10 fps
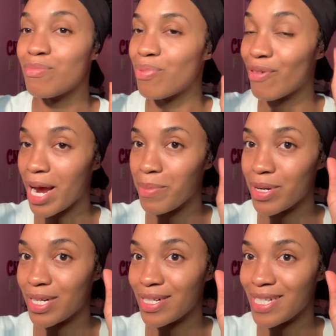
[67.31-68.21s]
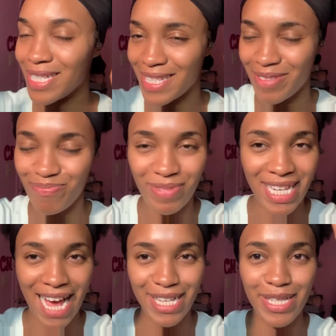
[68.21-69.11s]
primers.
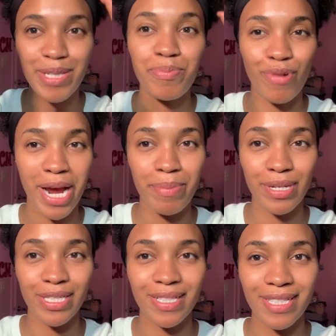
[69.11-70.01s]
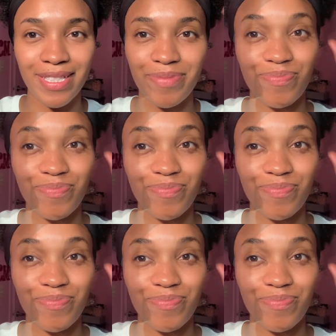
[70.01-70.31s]
Yes, primers.